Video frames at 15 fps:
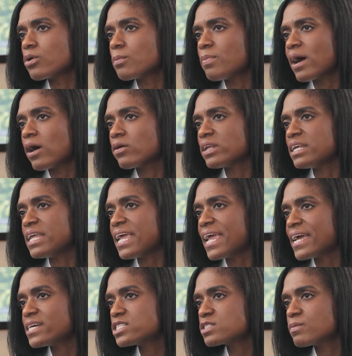about
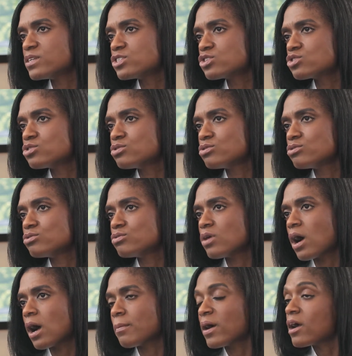enhancements to
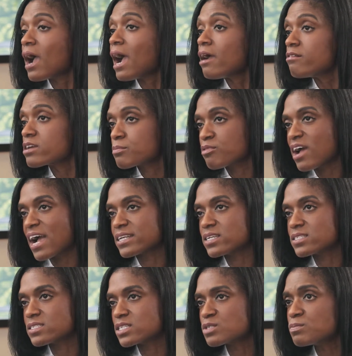our hiring practices,